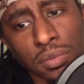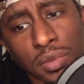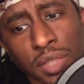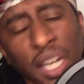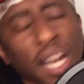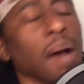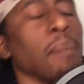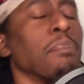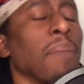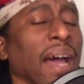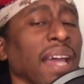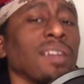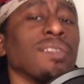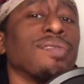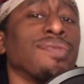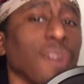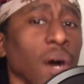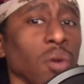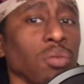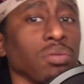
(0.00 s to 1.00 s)
And I might
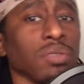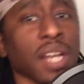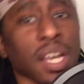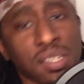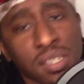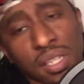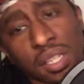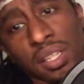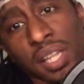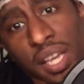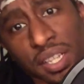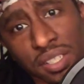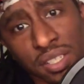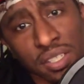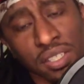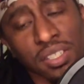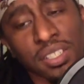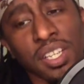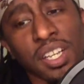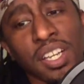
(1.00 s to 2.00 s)
vote next
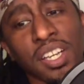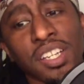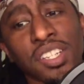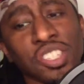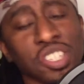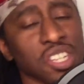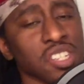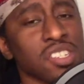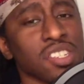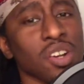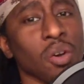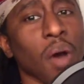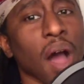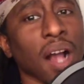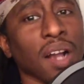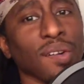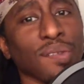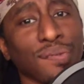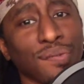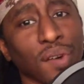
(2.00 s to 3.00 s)
election just so I
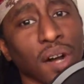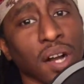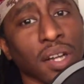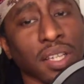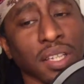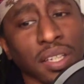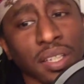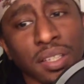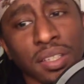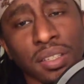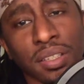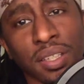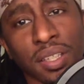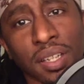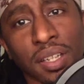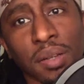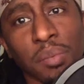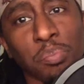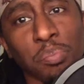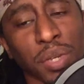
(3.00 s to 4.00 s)
could fucking
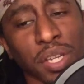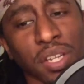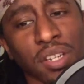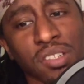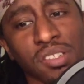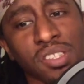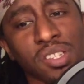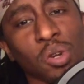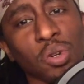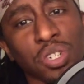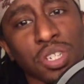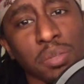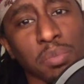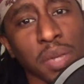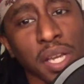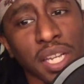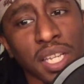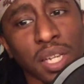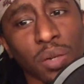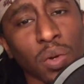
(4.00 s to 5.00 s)
be on social
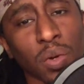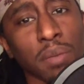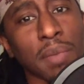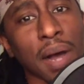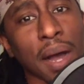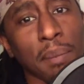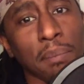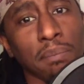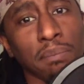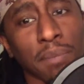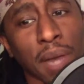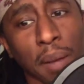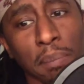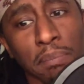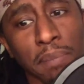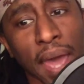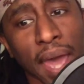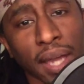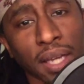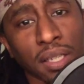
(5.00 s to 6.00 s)
media with my, my
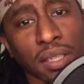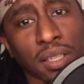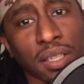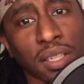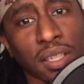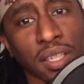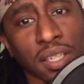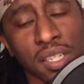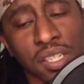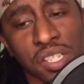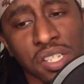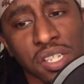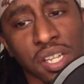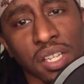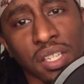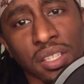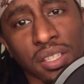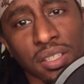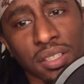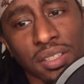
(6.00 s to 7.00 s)
MAGA uh,
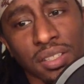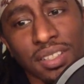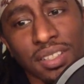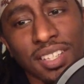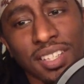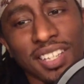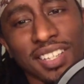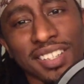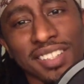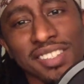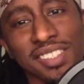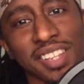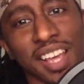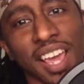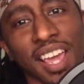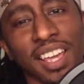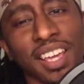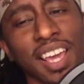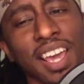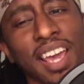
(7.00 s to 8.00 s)
sticker. you know what I'm
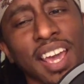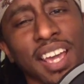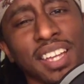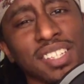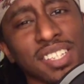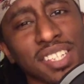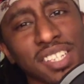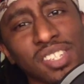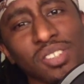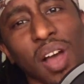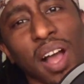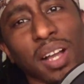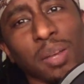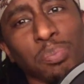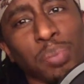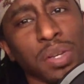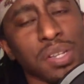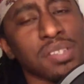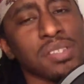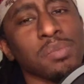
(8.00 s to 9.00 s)
saying? And just so I could
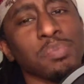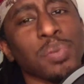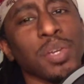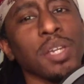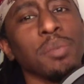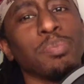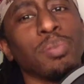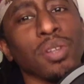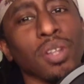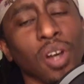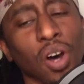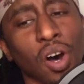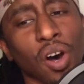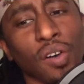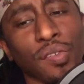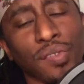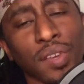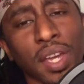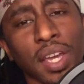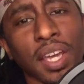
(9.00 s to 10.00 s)
piss some people
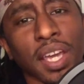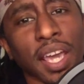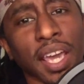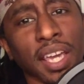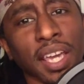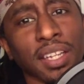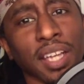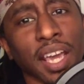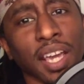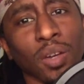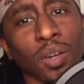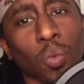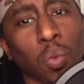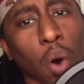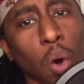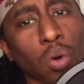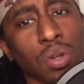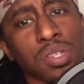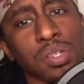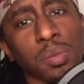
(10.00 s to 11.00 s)
off and and
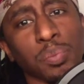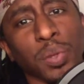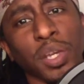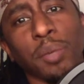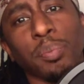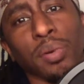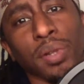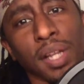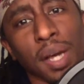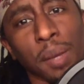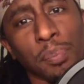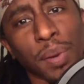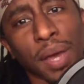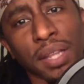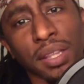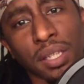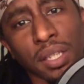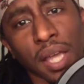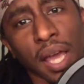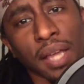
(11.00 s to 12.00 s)
woke some people up
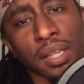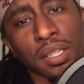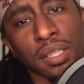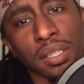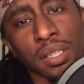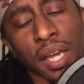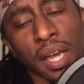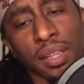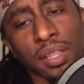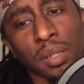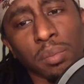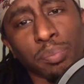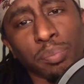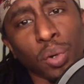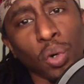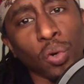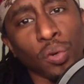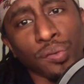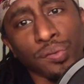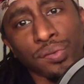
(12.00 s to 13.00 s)
at the at the at the
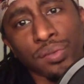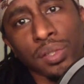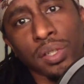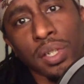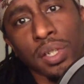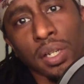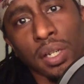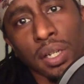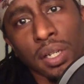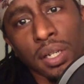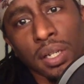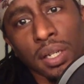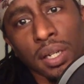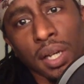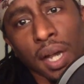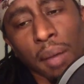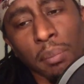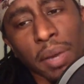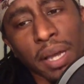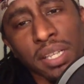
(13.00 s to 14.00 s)
booth.
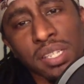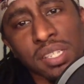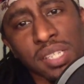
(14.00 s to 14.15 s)
I might